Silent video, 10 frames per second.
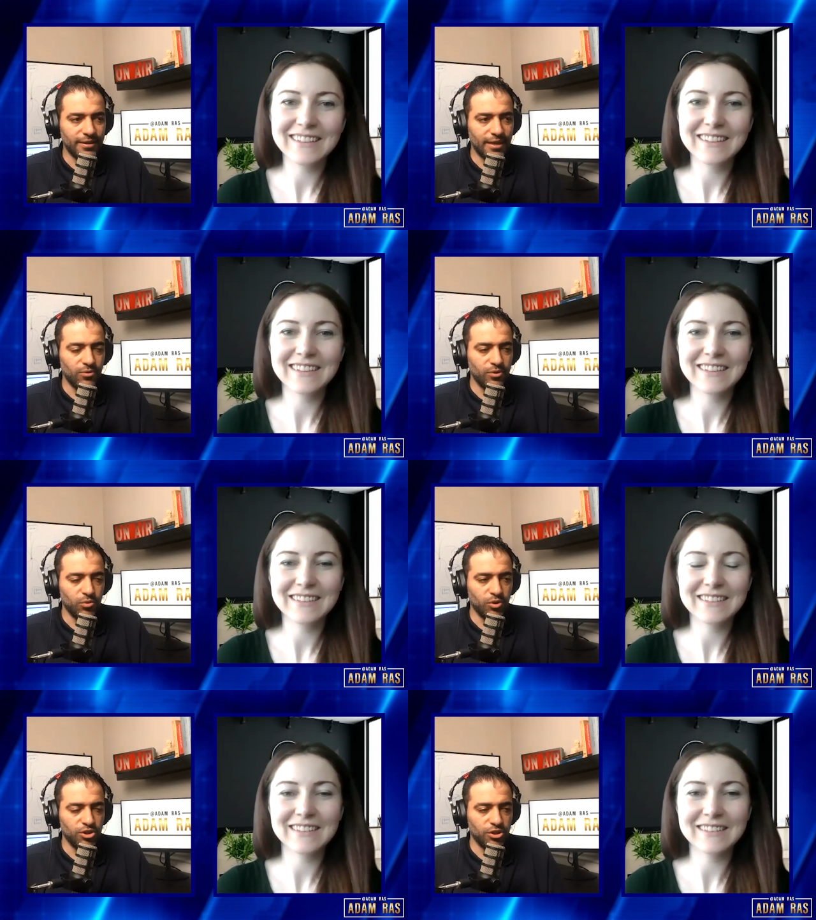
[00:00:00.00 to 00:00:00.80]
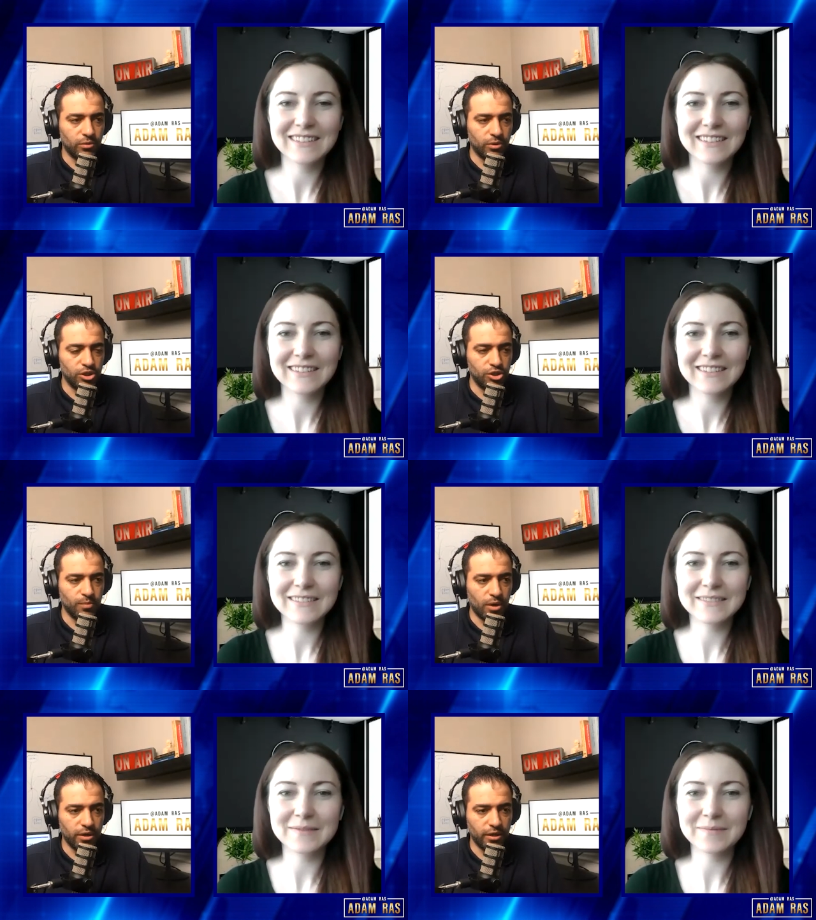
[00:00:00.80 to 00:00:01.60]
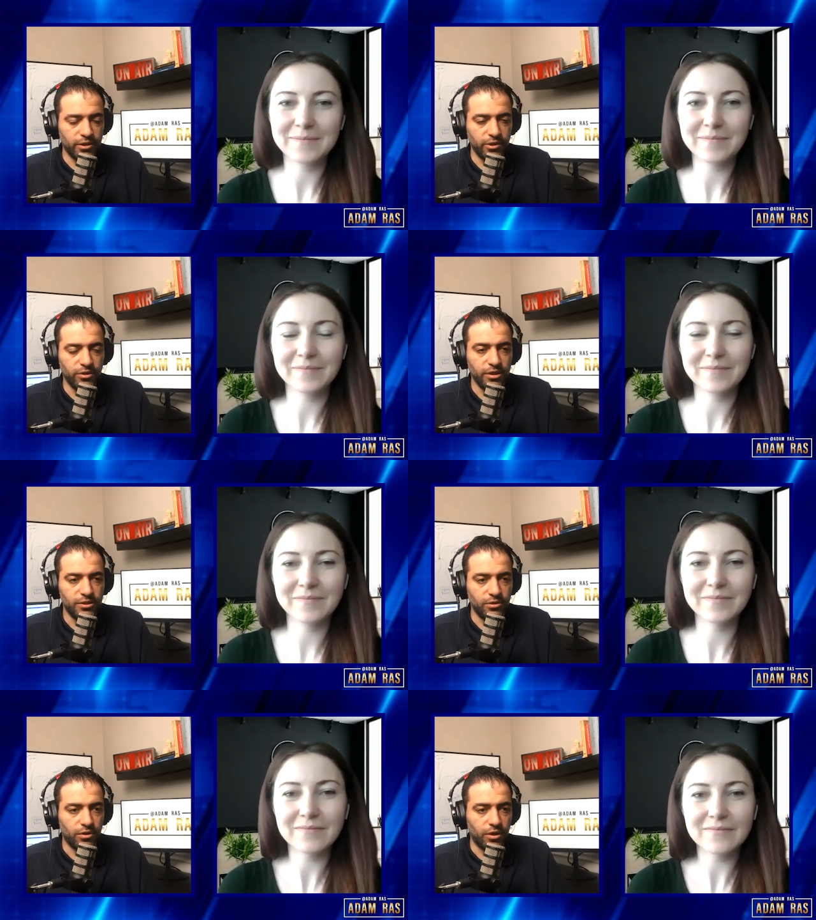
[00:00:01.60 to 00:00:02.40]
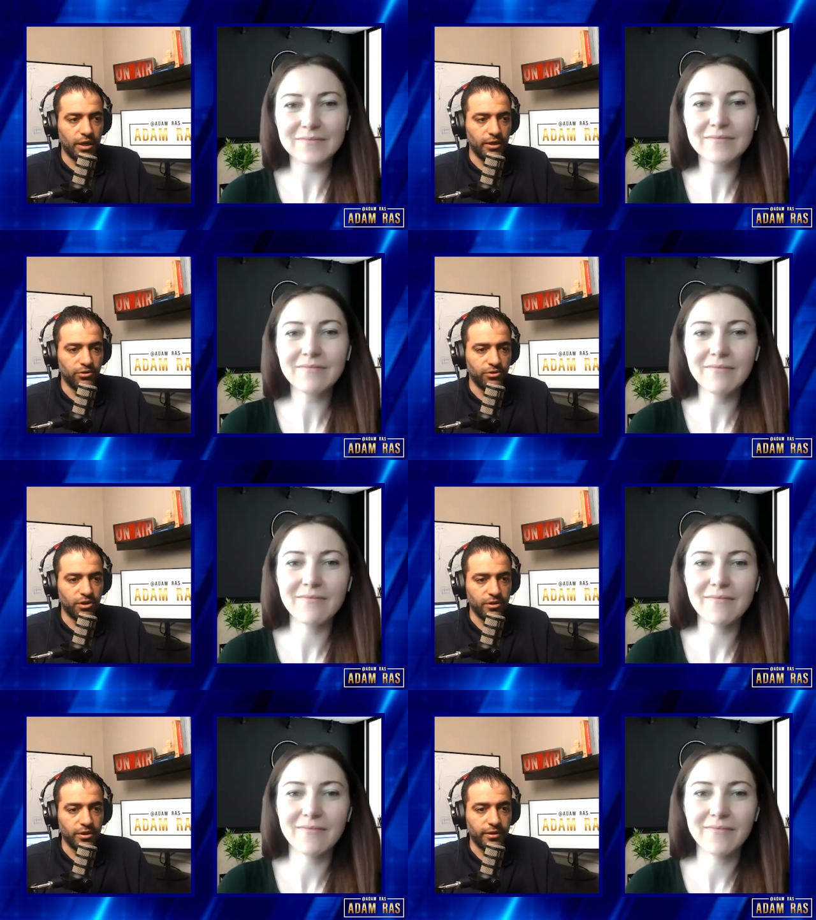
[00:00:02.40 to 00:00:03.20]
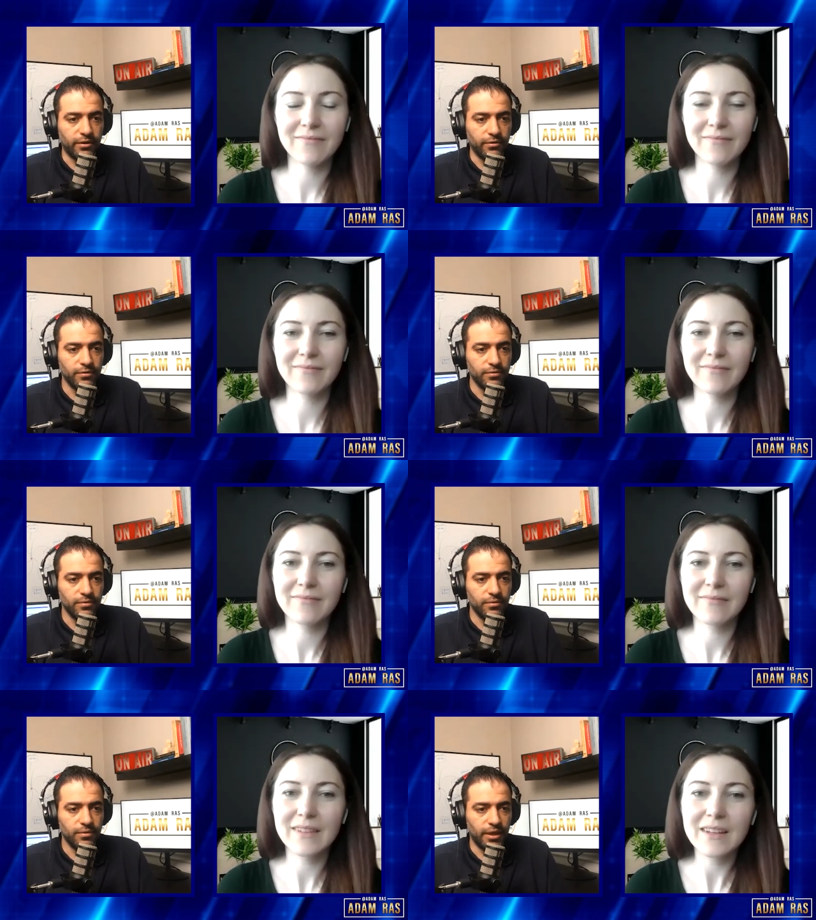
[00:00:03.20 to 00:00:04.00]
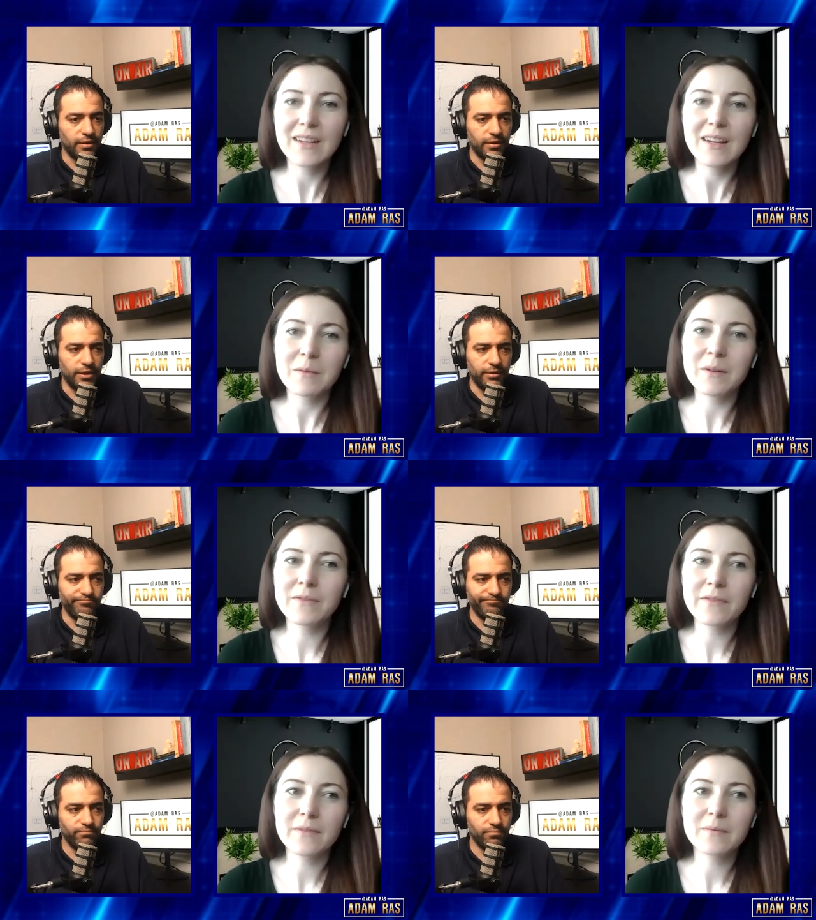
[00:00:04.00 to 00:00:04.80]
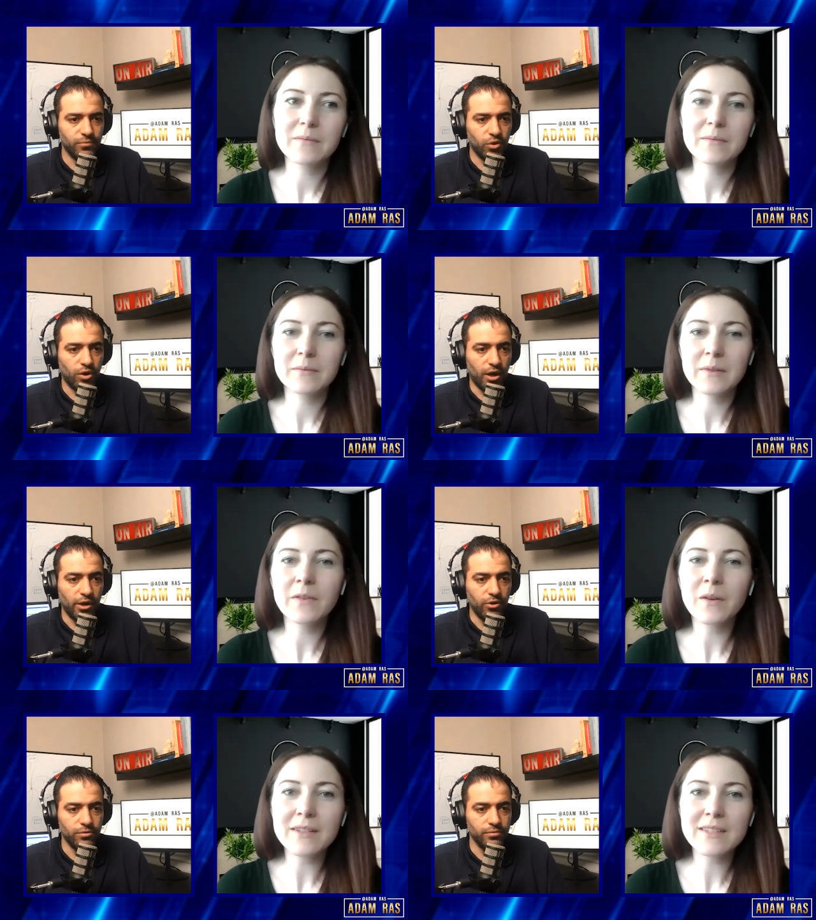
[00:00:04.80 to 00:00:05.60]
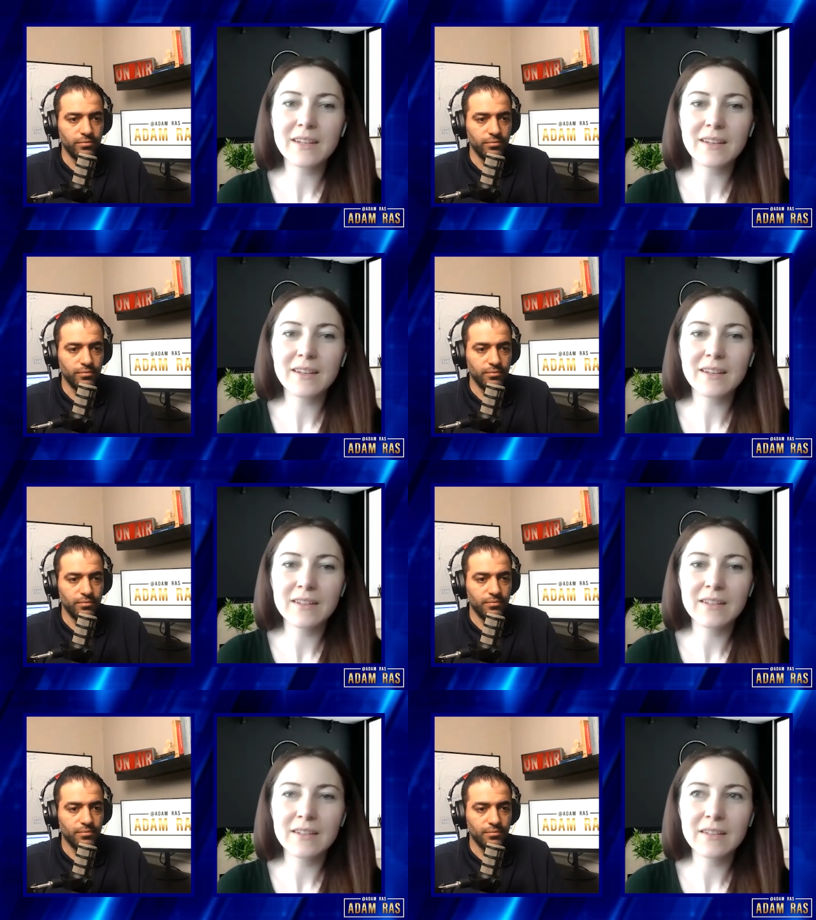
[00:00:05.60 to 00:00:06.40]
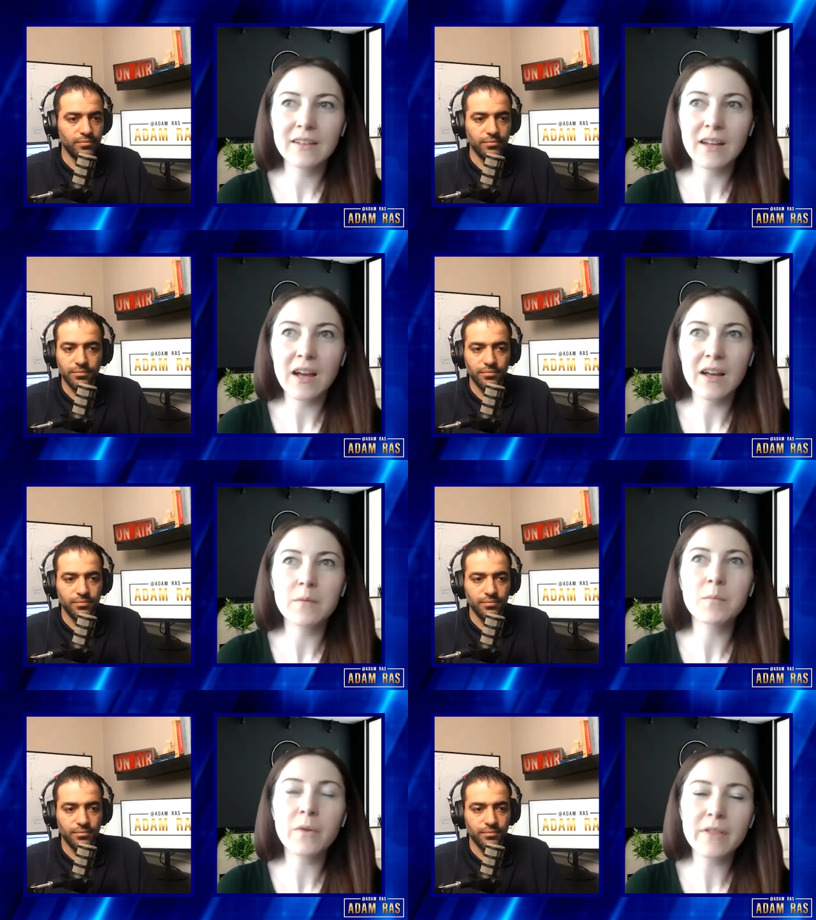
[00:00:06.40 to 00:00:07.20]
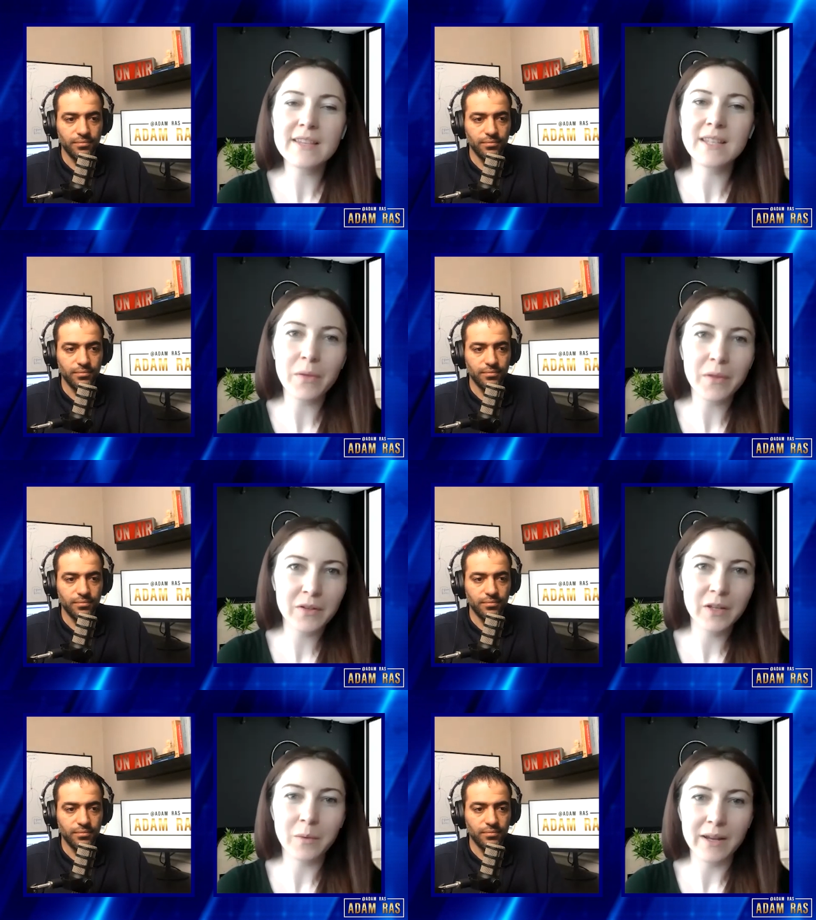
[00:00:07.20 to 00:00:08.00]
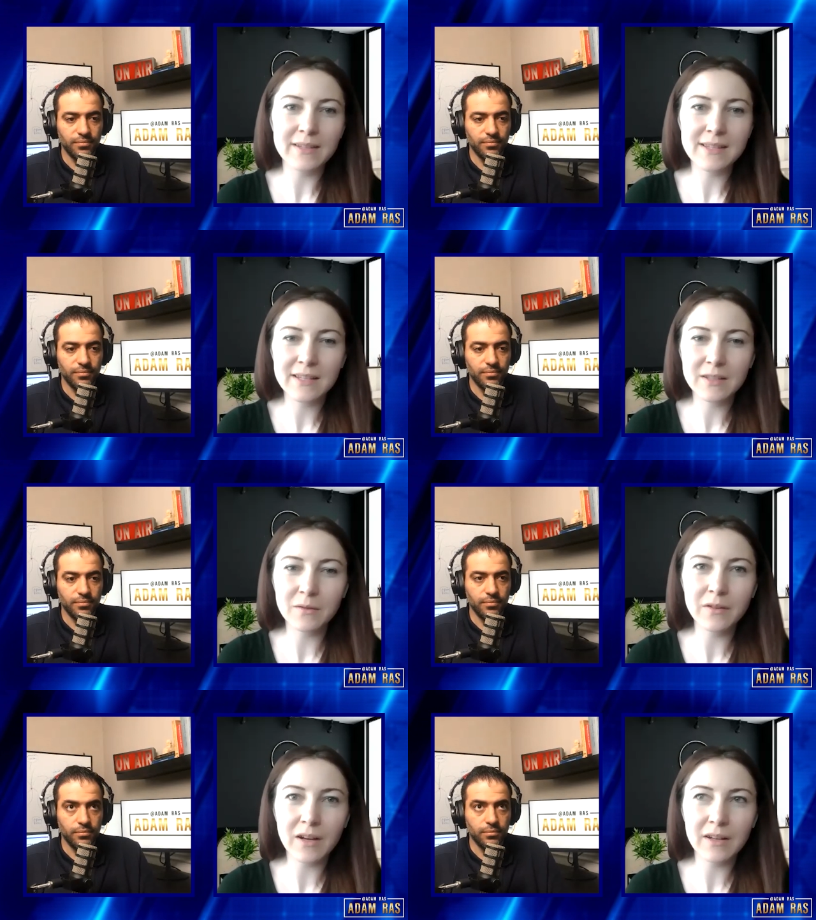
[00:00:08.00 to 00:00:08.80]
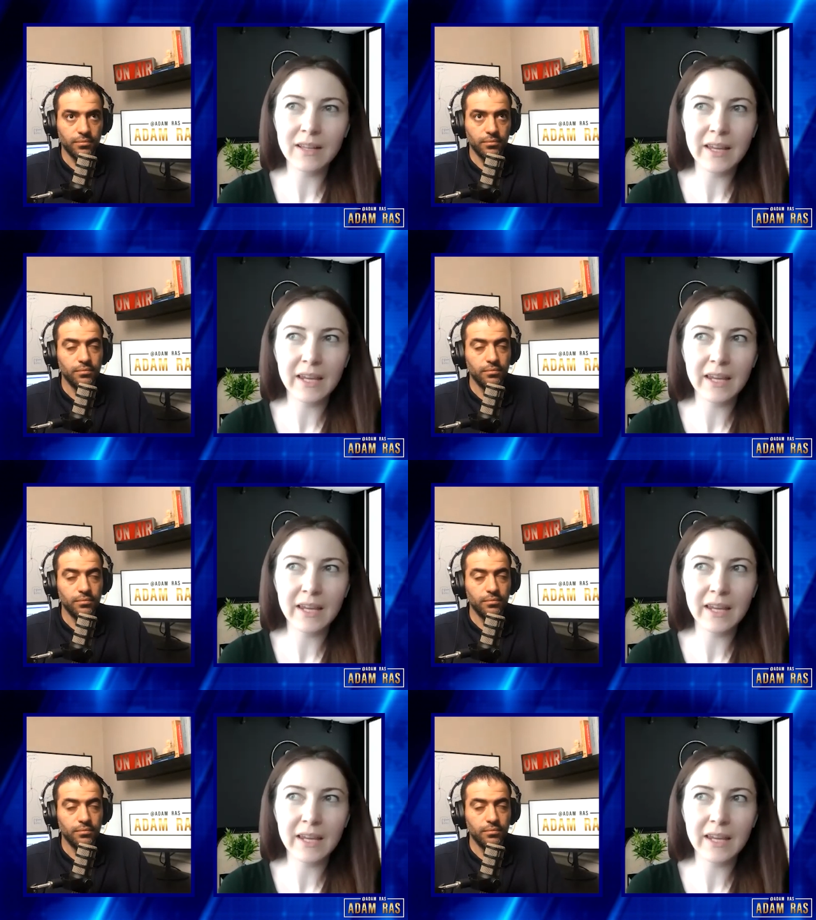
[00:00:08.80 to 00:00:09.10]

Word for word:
Speaker 1: now which which which market in us you're uh, you're targeting now like uh, we're, we're focusing
Speaker 2: on uh, more the southern U.S. So not like